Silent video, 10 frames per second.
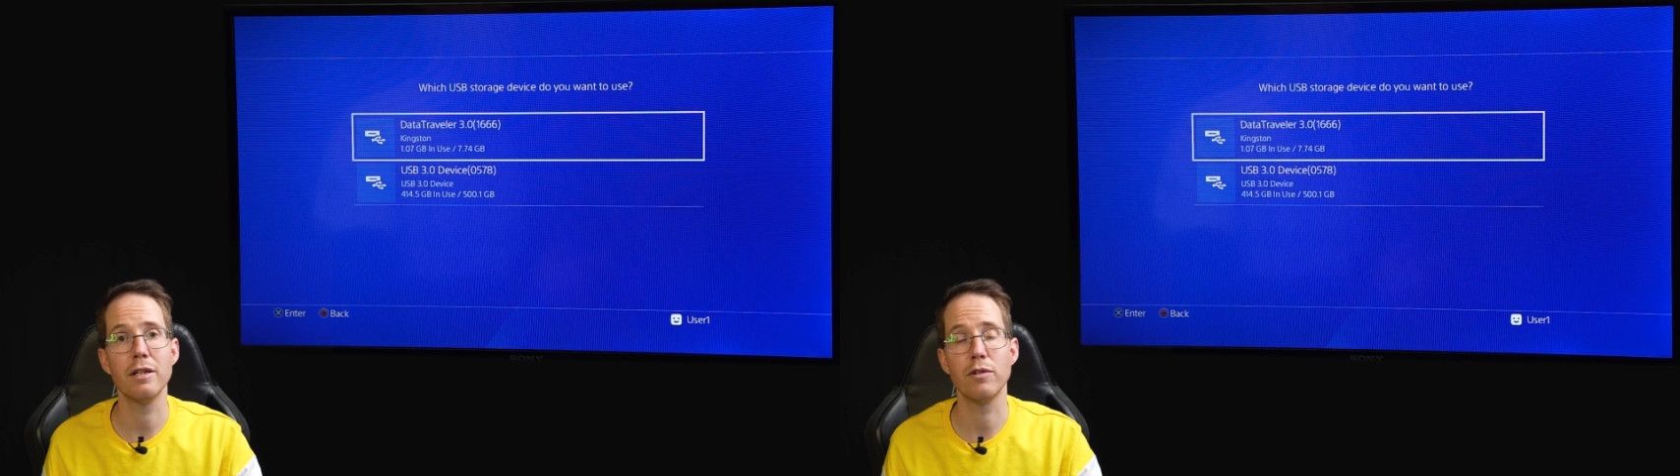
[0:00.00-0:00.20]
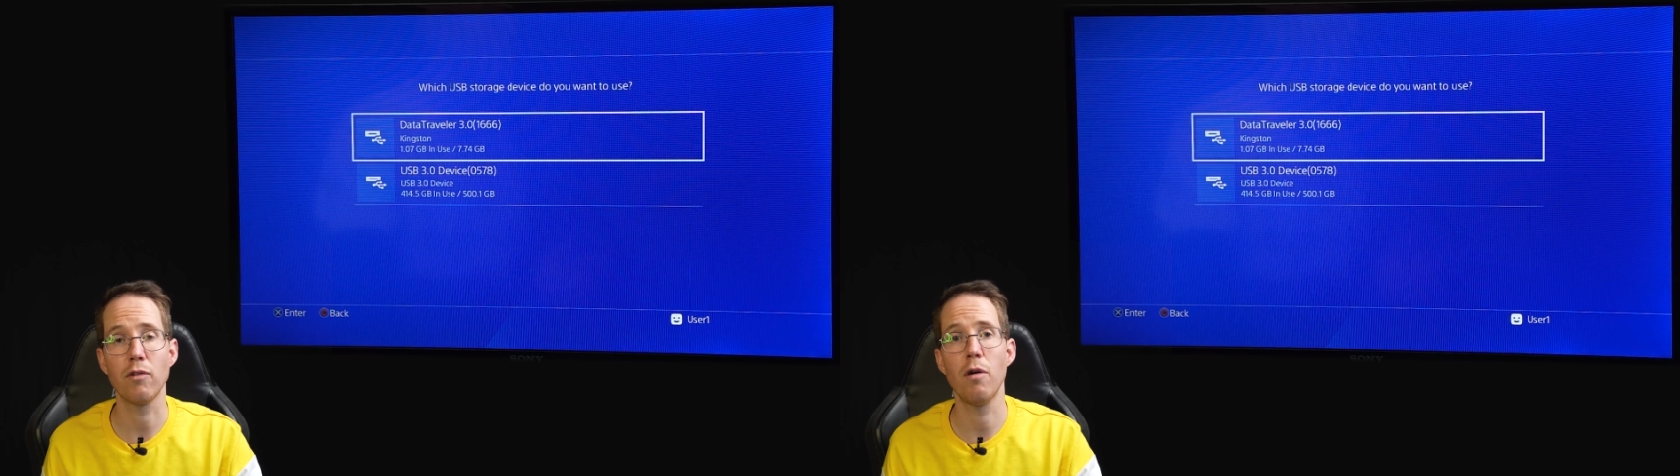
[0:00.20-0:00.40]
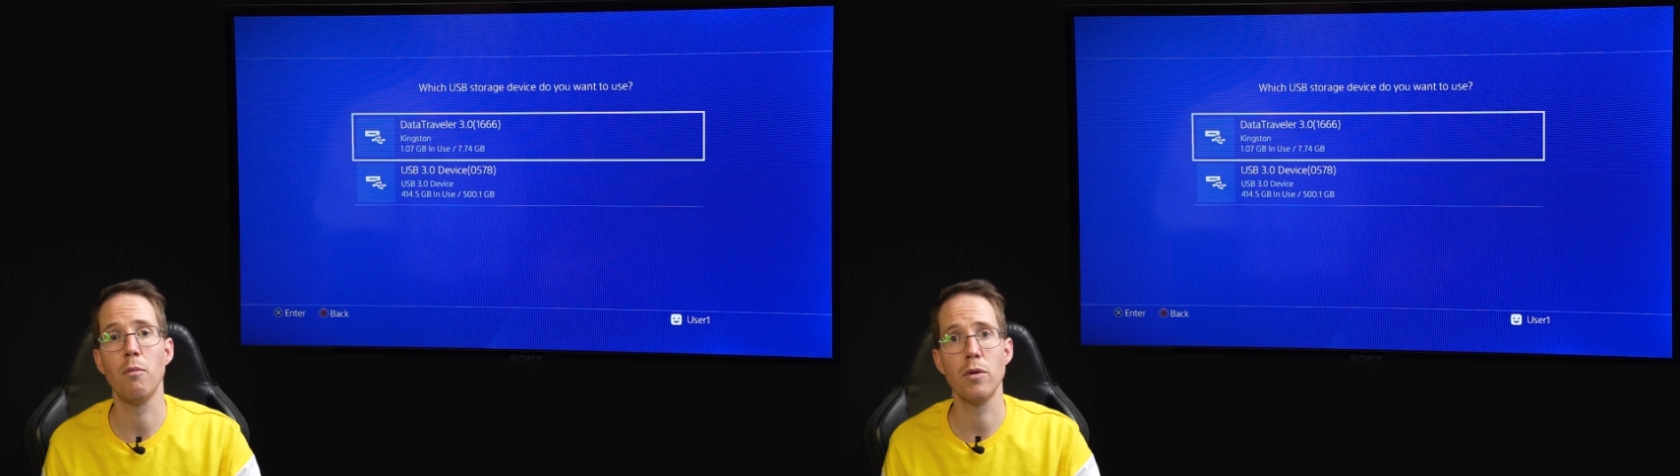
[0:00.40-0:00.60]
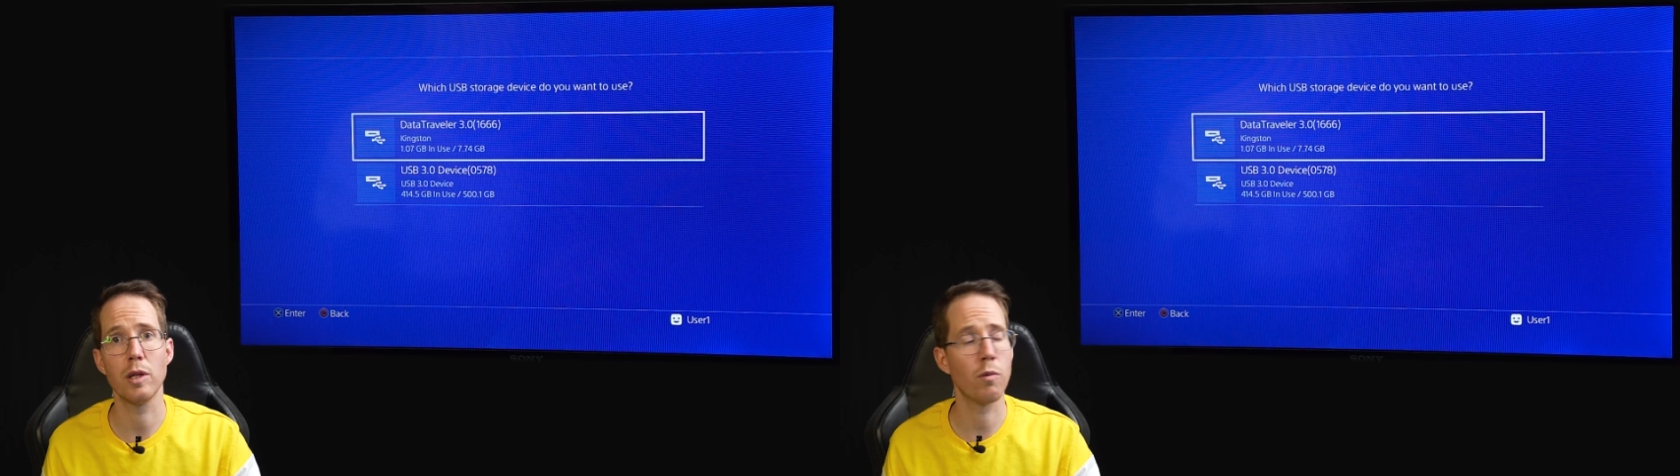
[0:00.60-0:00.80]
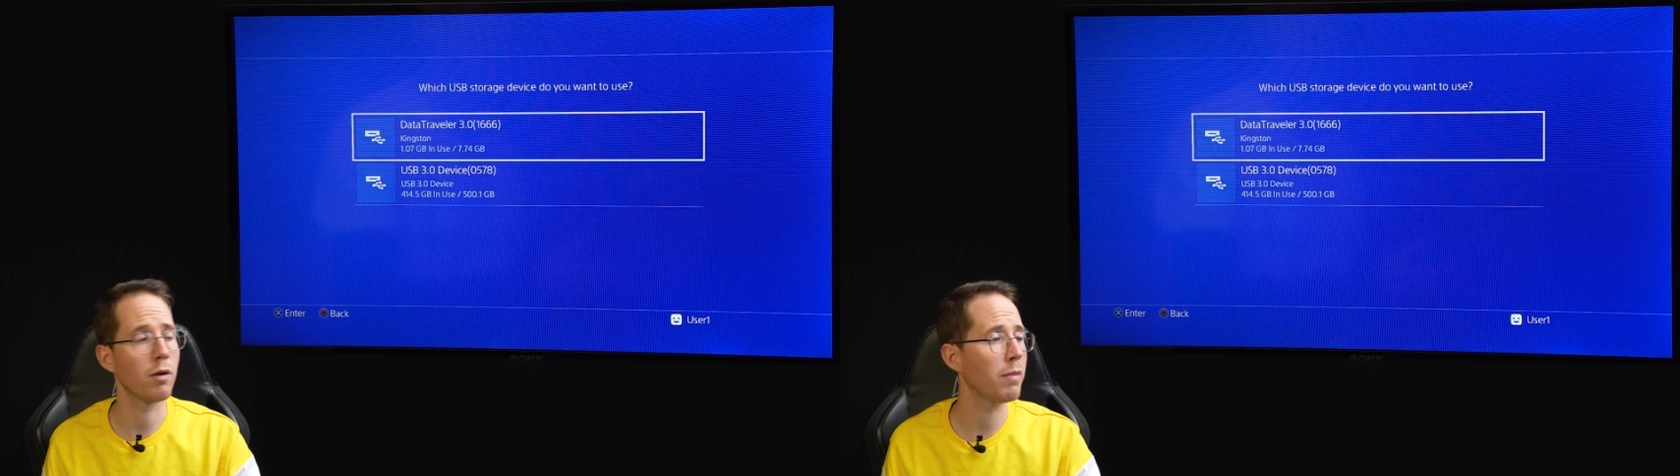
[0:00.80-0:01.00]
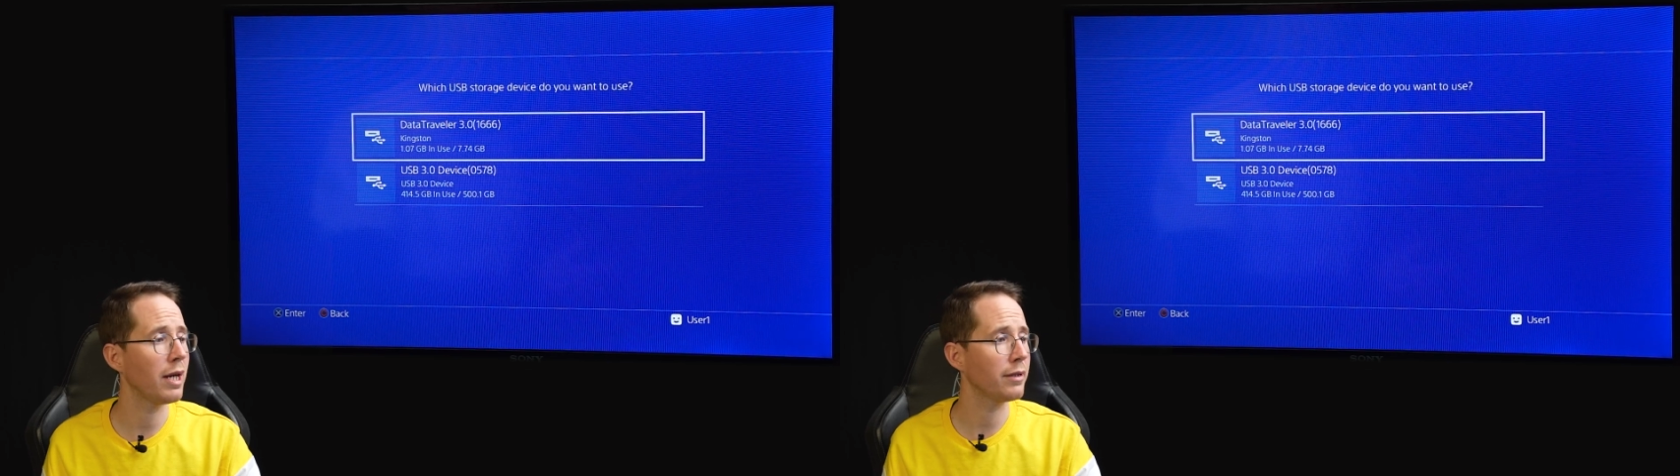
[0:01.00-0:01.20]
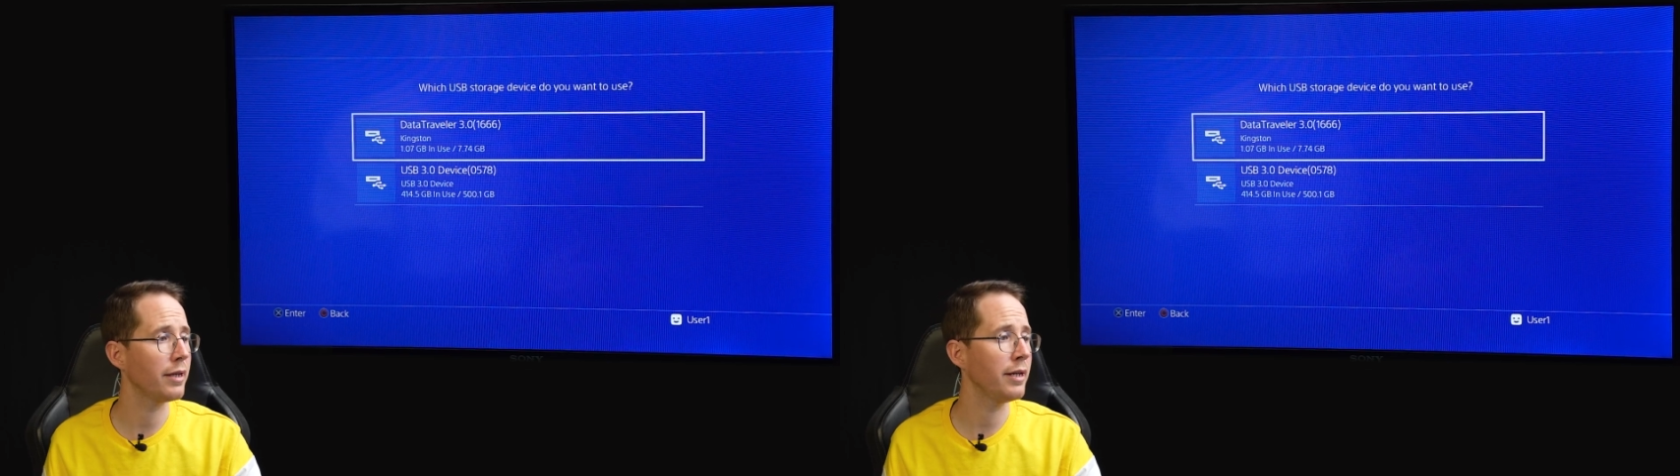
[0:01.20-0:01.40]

If you've got more than one plugged